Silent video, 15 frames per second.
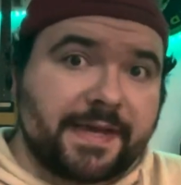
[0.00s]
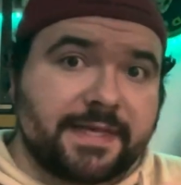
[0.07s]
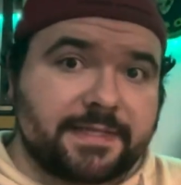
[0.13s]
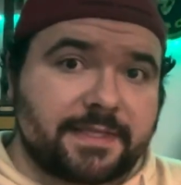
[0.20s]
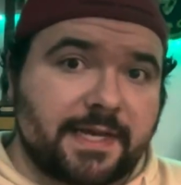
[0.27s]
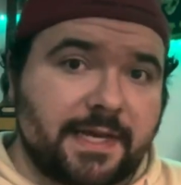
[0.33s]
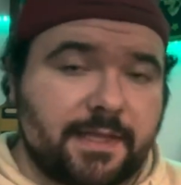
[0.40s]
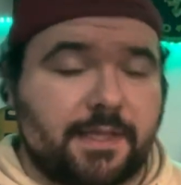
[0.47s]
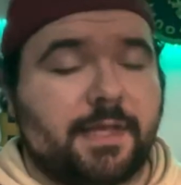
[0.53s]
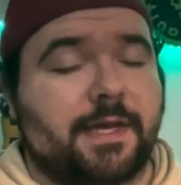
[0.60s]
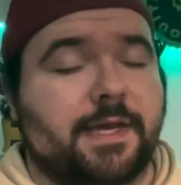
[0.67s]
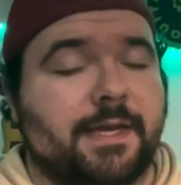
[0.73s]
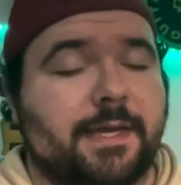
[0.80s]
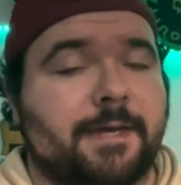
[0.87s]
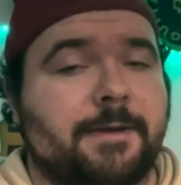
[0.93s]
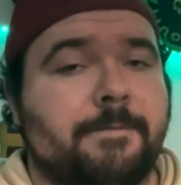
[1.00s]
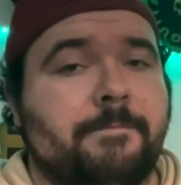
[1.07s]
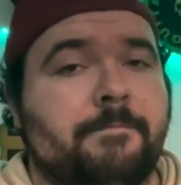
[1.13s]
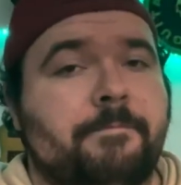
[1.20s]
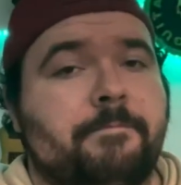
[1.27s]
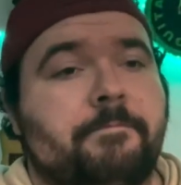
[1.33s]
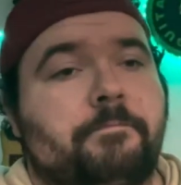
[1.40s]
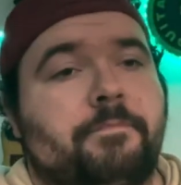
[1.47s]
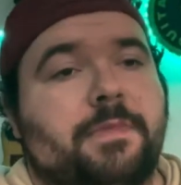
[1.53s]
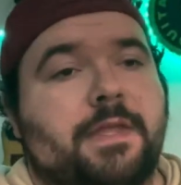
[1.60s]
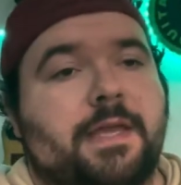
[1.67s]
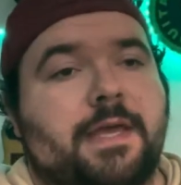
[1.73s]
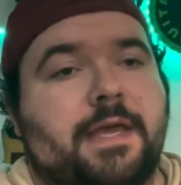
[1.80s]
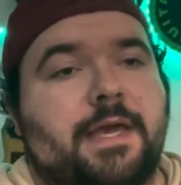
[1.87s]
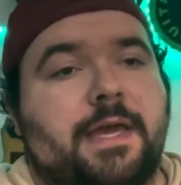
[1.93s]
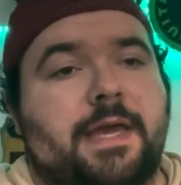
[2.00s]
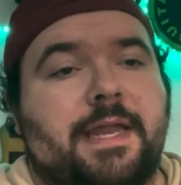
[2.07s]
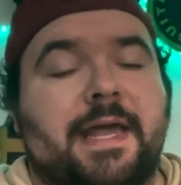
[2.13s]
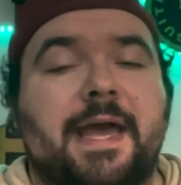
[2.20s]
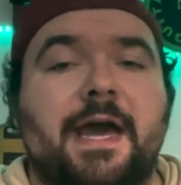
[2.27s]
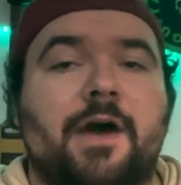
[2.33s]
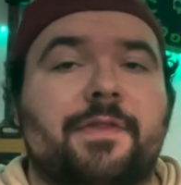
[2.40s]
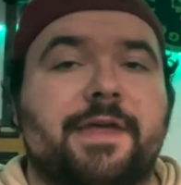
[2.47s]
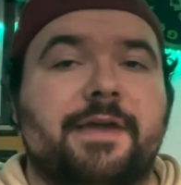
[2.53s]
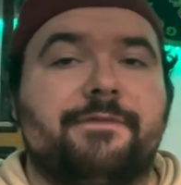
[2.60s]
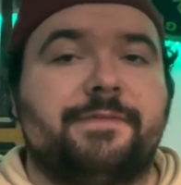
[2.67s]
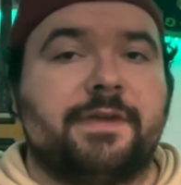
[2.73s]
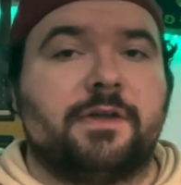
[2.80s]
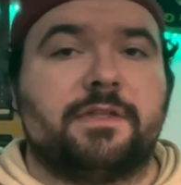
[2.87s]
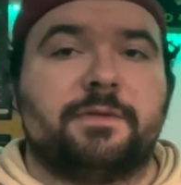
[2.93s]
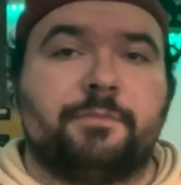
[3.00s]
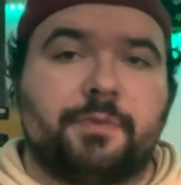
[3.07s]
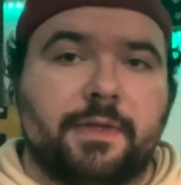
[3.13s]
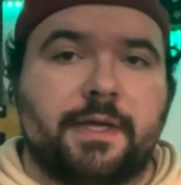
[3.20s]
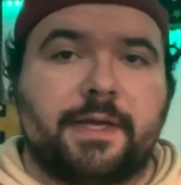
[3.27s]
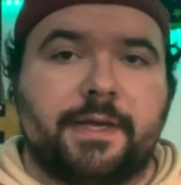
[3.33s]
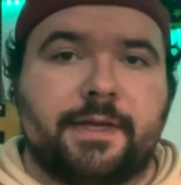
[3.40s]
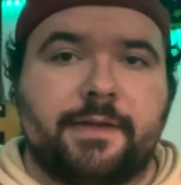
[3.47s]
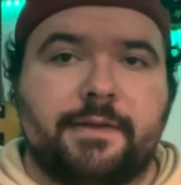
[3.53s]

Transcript: sound like and how they feel and play.